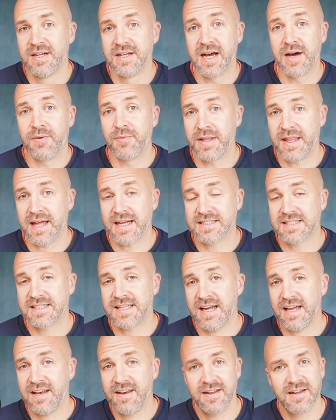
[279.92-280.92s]
And with that
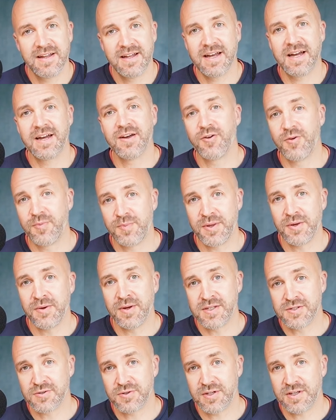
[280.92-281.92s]
said, I hope you
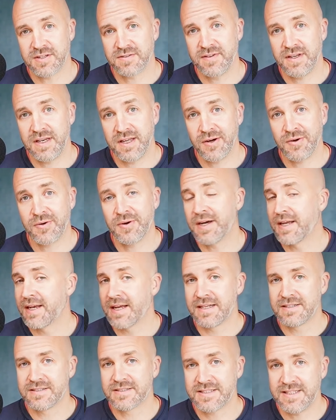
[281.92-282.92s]
enjoyed this video and
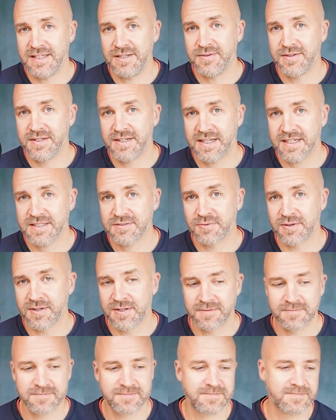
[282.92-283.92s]
I'll see you in the next
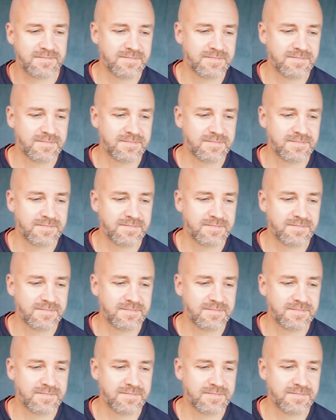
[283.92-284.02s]
one.